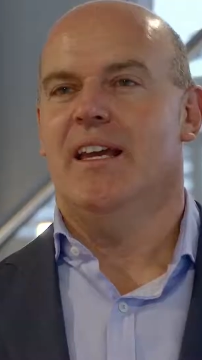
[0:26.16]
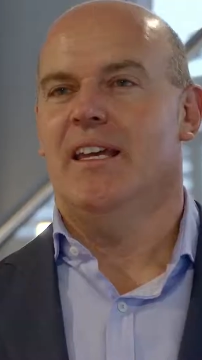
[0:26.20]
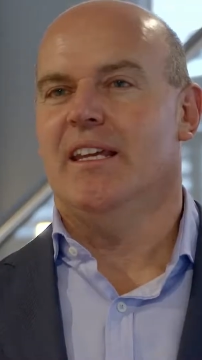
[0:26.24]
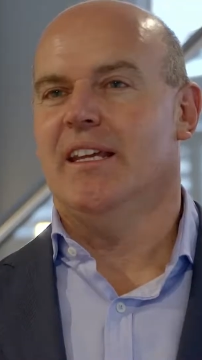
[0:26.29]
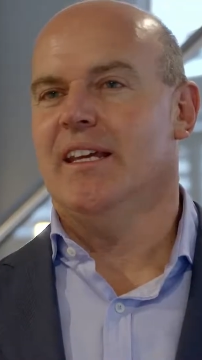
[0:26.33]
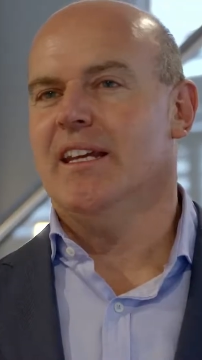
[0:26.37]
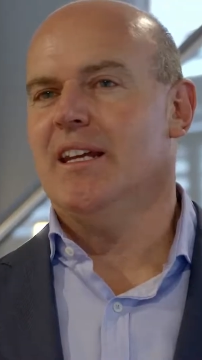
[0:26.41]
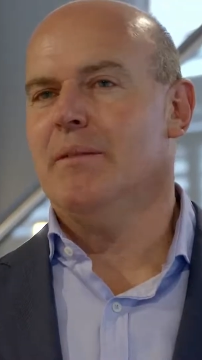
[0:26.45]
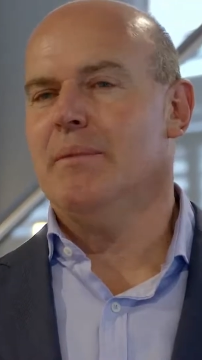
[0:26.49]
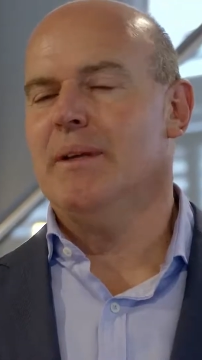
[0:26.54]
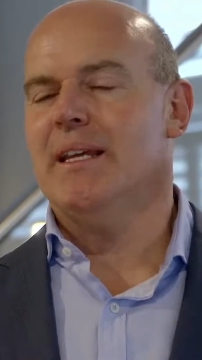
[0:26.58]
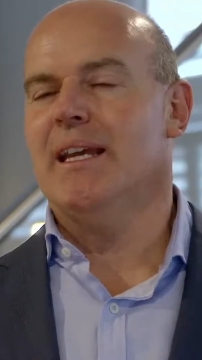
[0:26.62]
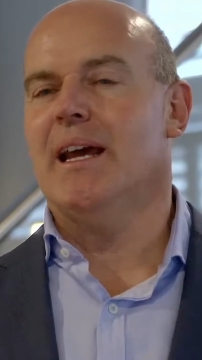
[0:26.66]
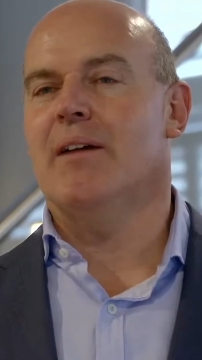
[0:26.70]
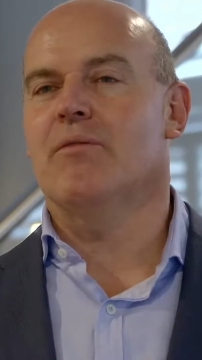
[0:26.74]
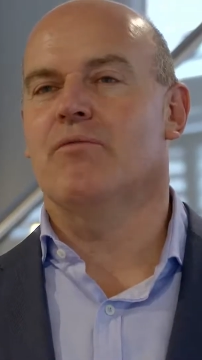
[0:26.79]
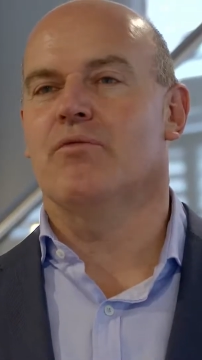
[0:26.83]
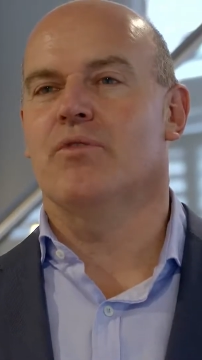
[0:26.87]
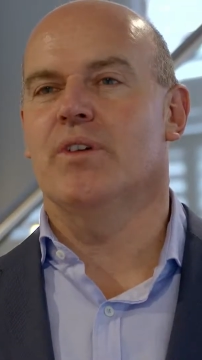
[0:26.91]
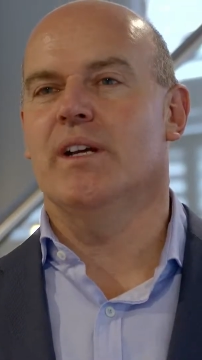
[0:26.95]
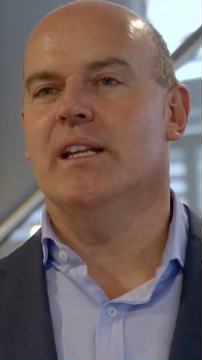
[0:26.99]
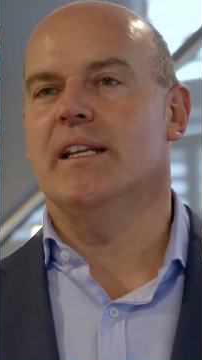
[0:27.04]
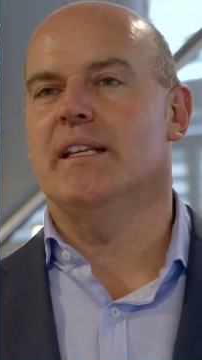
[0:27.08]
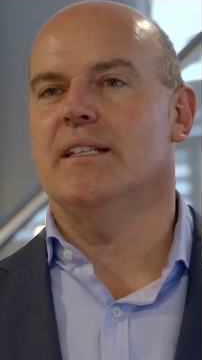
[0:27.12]
You're going to
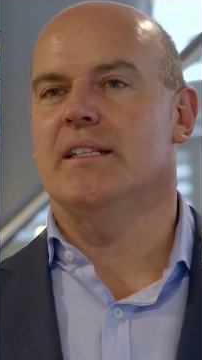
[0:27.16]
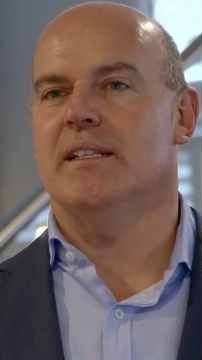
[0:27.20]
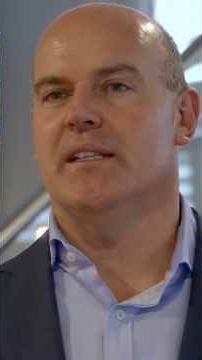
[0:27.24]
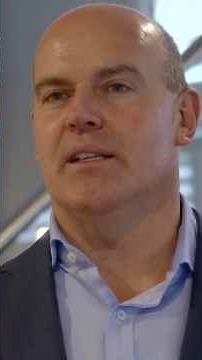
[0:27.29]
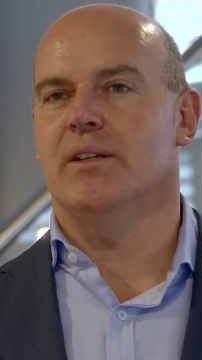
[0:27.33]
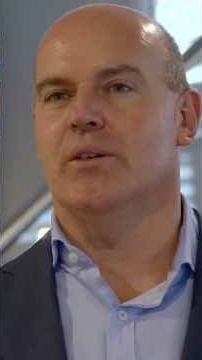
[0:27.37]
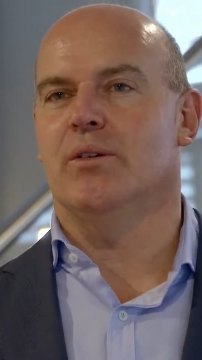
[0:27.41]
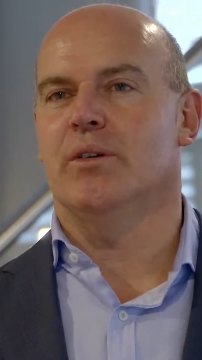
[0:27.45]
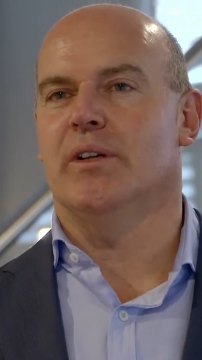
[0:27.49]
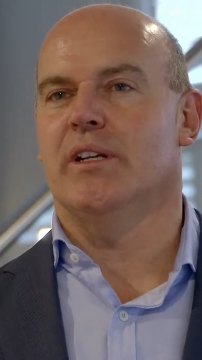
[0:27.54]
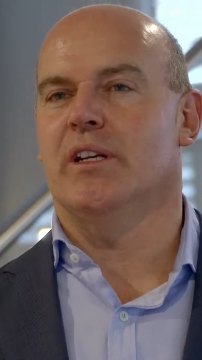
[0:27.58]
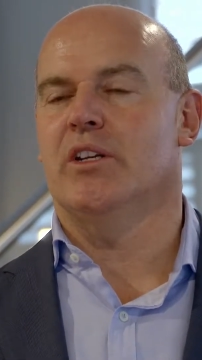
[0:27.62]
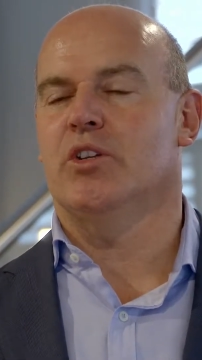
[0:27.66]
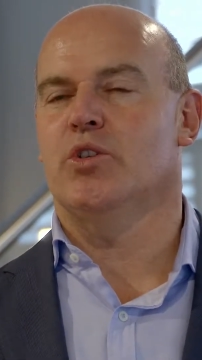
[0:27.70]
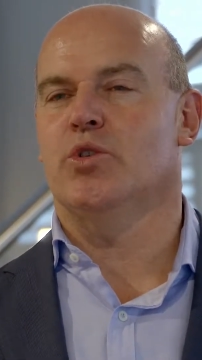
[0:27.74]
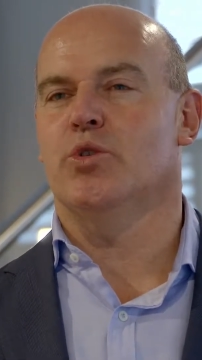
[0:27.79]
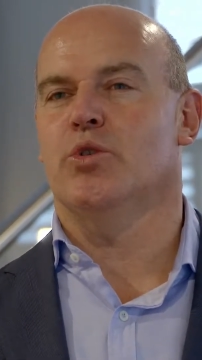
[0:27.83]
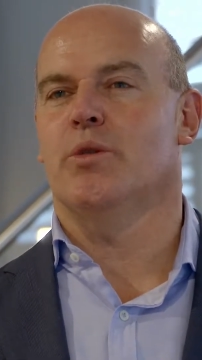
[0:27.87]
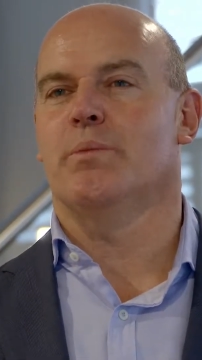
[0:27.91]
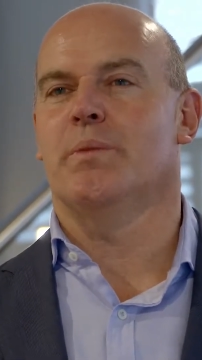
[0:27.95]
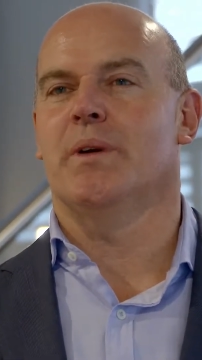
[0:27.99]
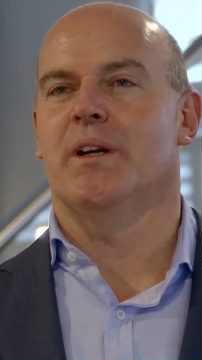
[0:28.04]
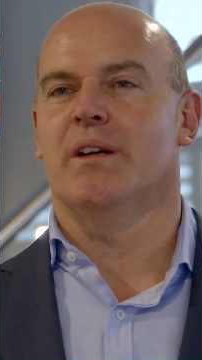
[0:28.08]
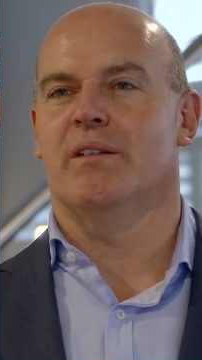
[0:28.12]
become really skilled in a
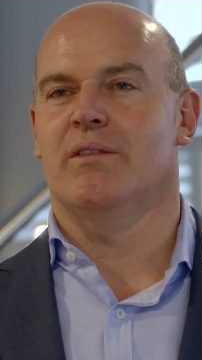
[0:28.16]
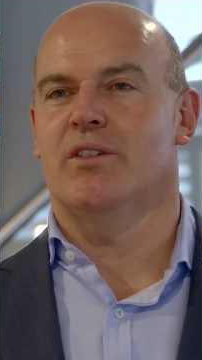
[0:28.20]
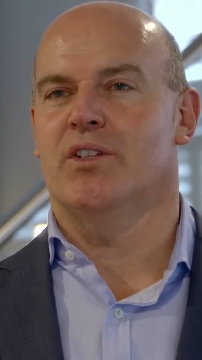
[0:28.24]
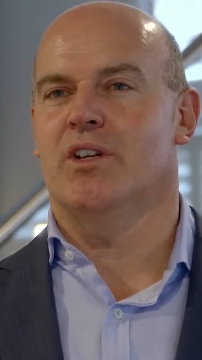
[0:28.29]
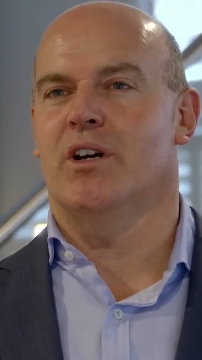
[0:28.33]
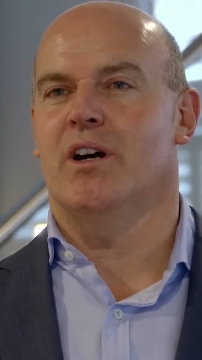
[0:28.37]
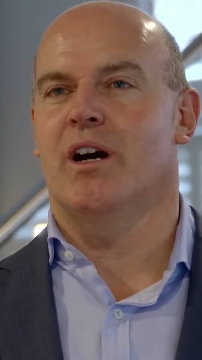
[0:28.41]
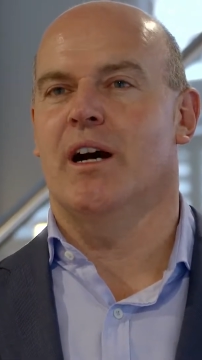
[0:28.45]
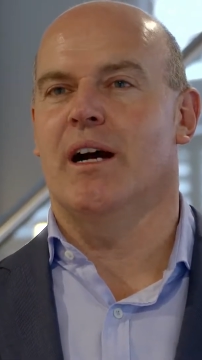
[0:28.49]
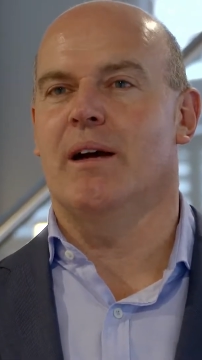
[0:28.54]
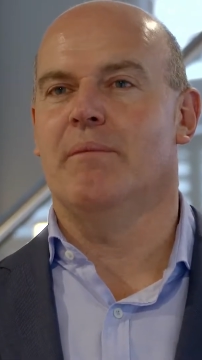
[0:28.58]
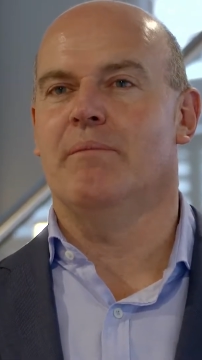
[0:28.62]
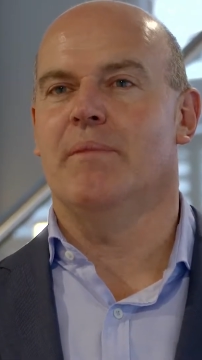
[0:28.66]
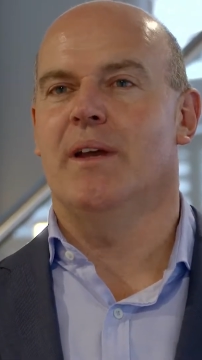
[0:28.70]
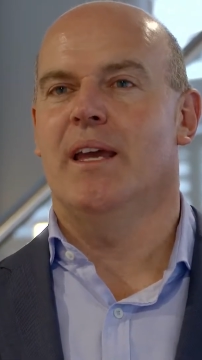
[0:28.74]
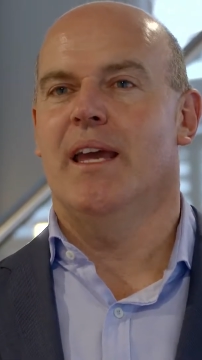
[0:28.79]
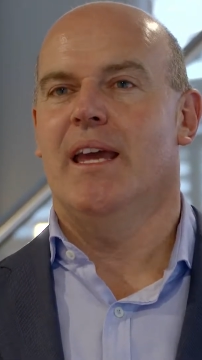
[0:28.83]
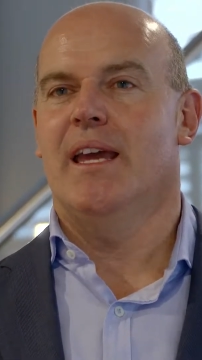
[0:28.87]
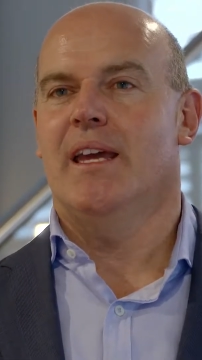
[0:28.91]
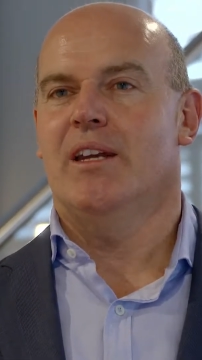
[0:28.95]
short period of time